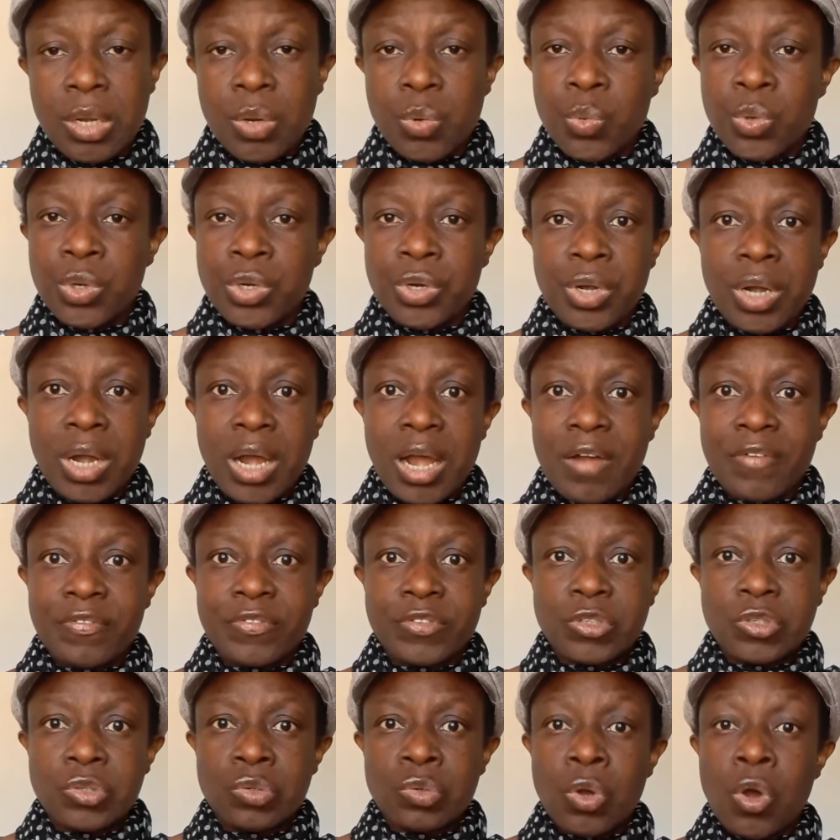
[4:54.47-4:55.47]
We don't have
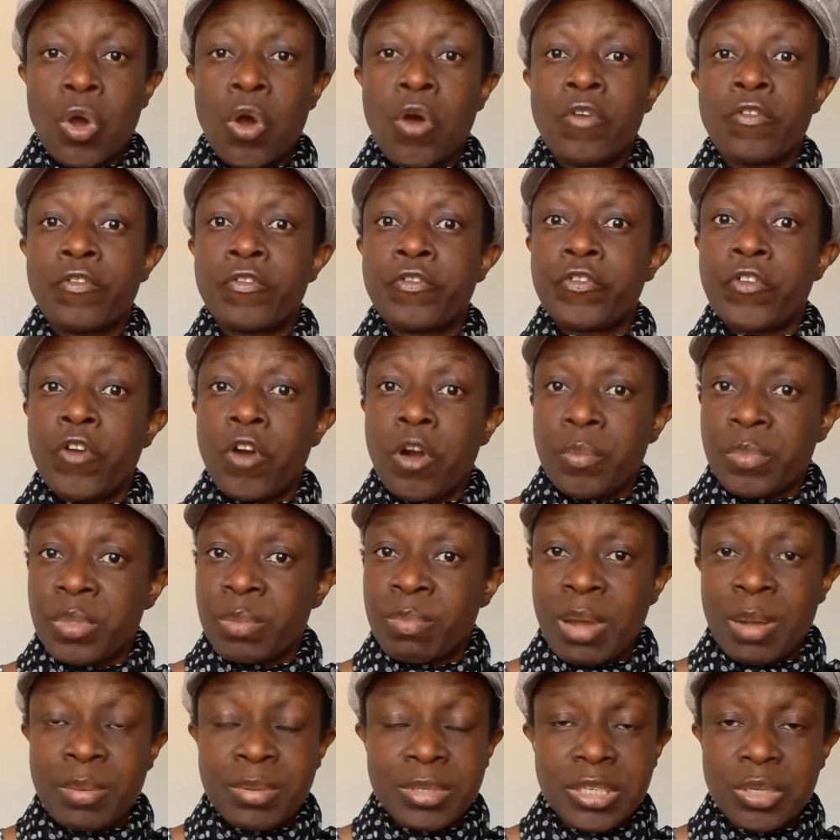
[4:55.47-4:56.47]
to conform. The
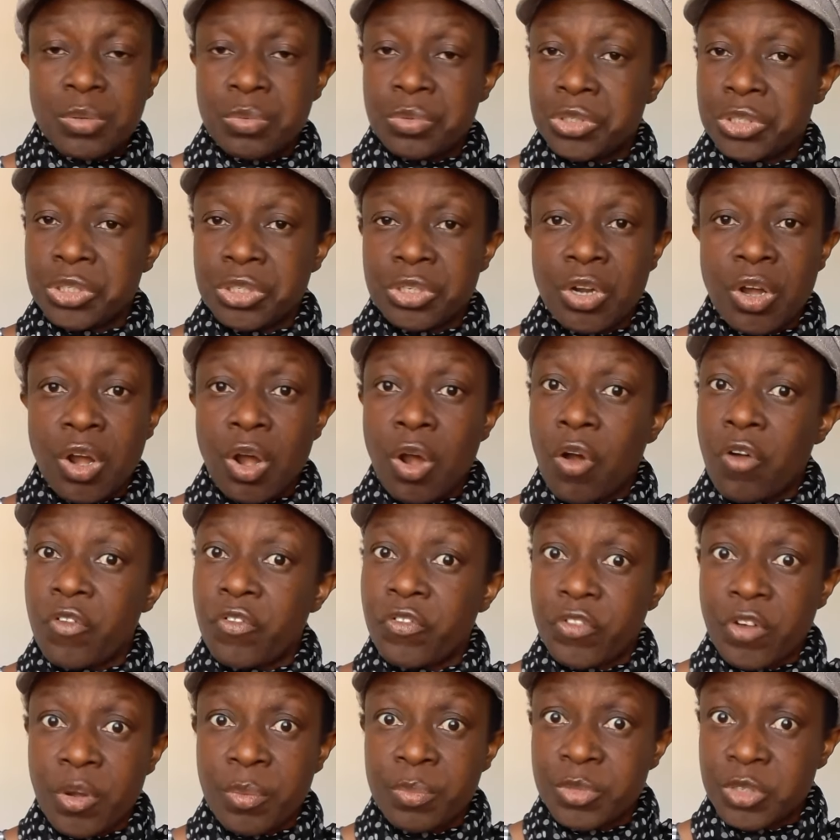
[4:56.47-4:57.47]
Bible says we should not
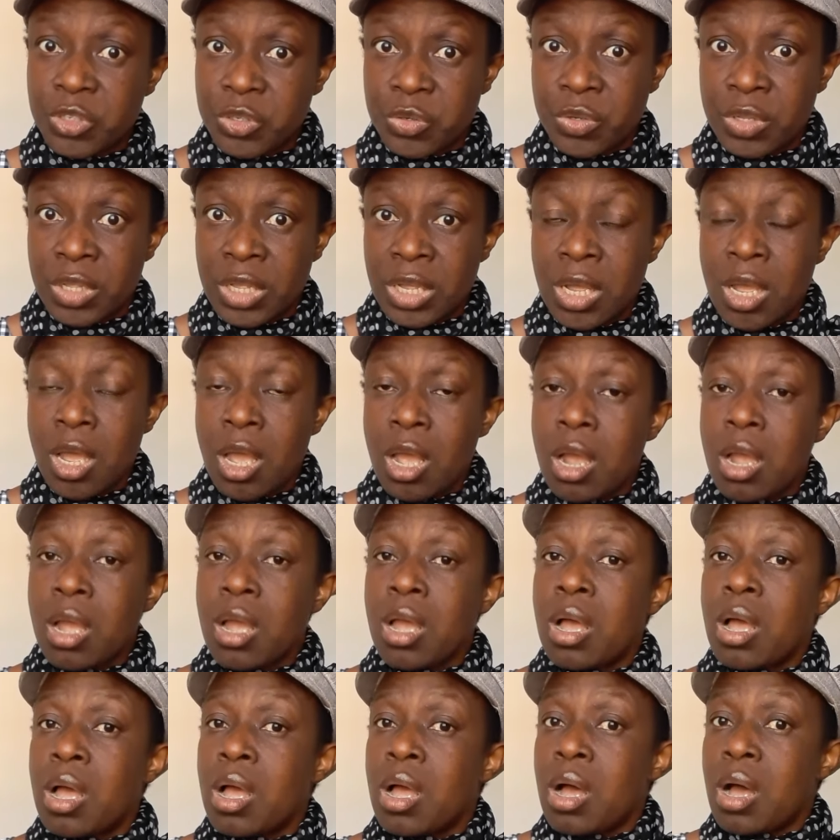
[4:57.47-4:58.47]
conform to the
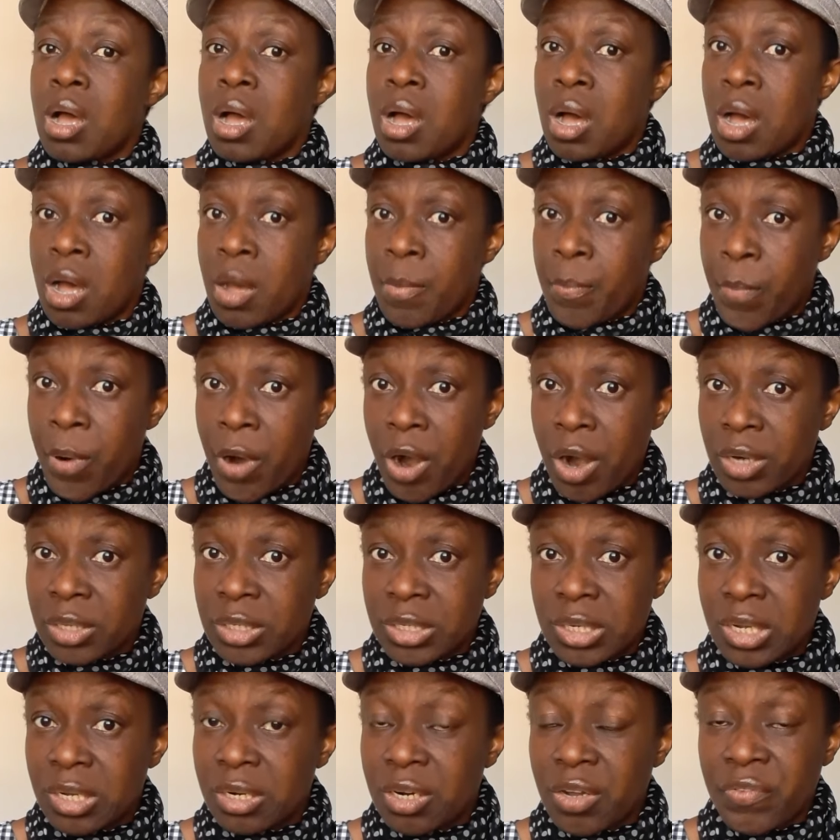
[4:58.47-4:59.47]
uh,
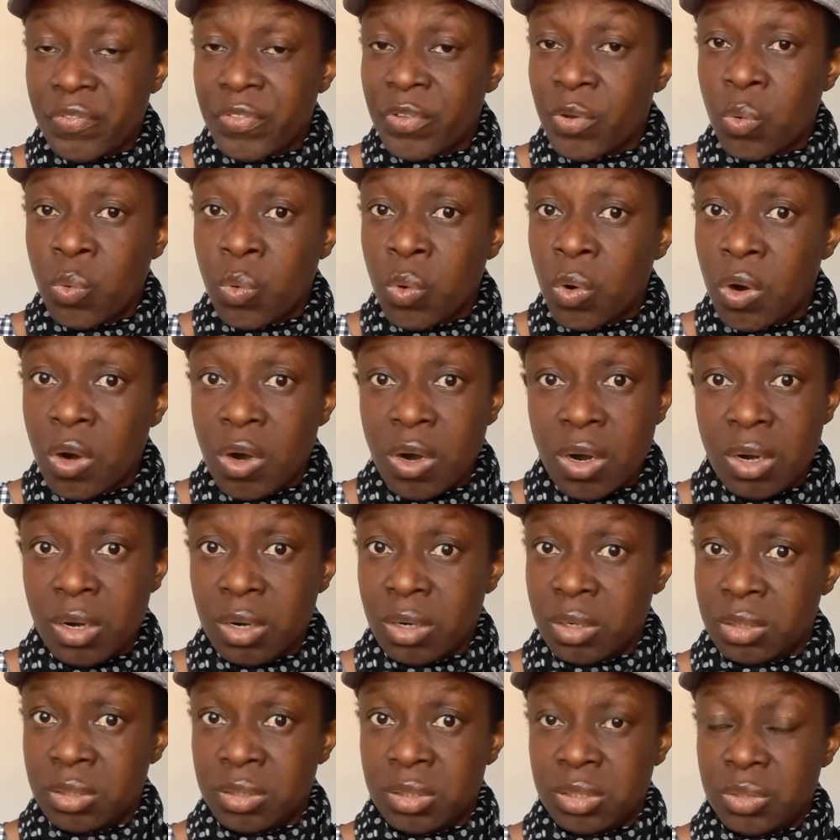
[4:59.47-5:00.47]
pattern of the
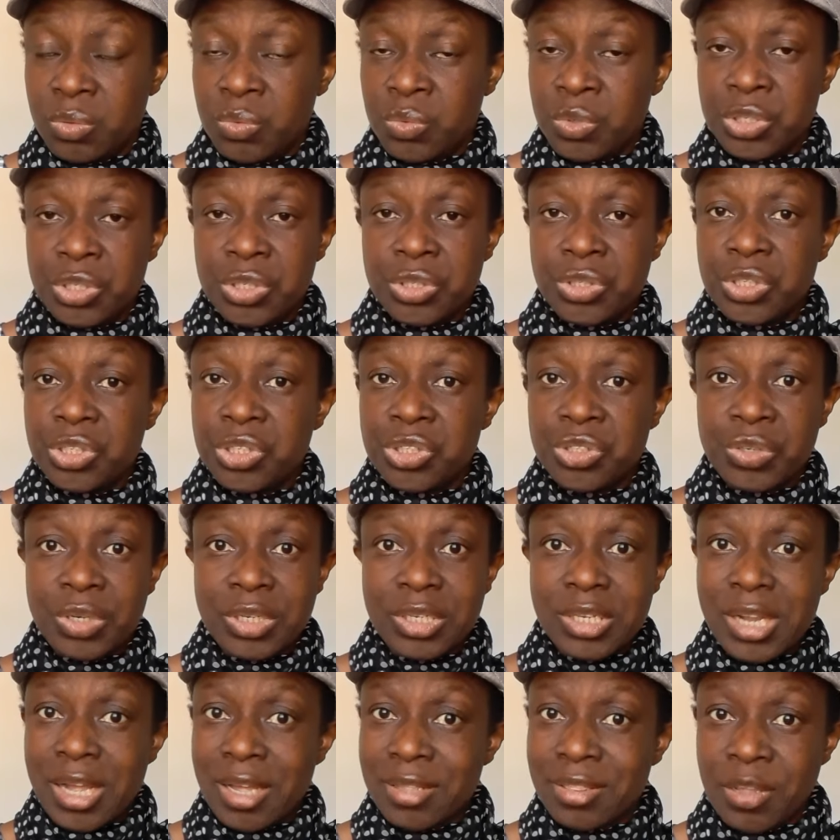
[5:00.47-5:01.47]
world. We shouldn't
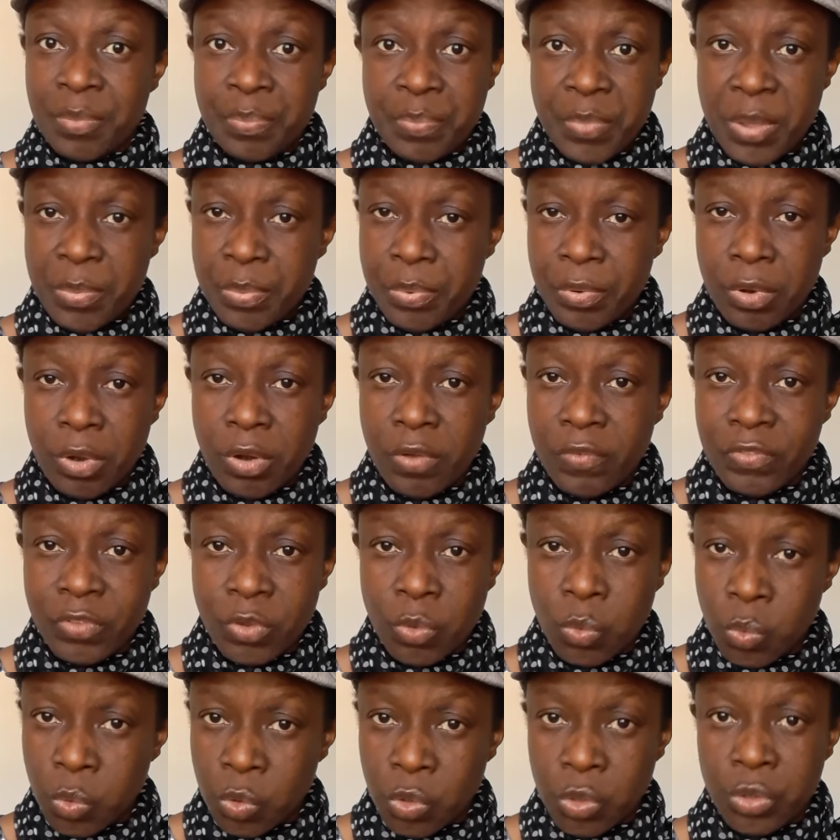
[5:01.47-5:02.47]
dress like the people of the
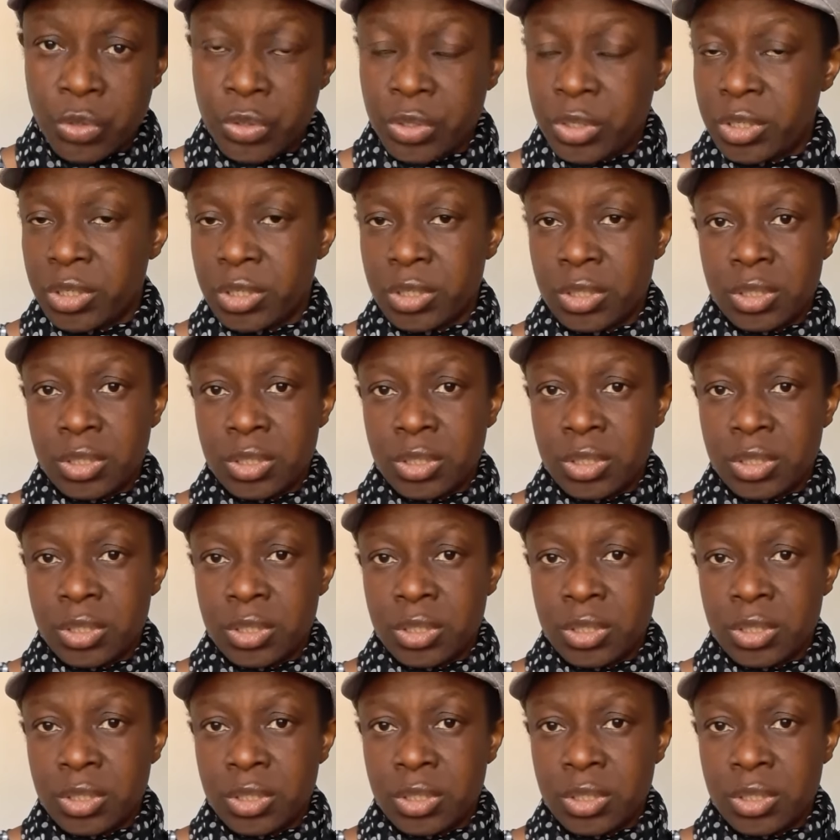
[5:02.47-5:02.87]
world.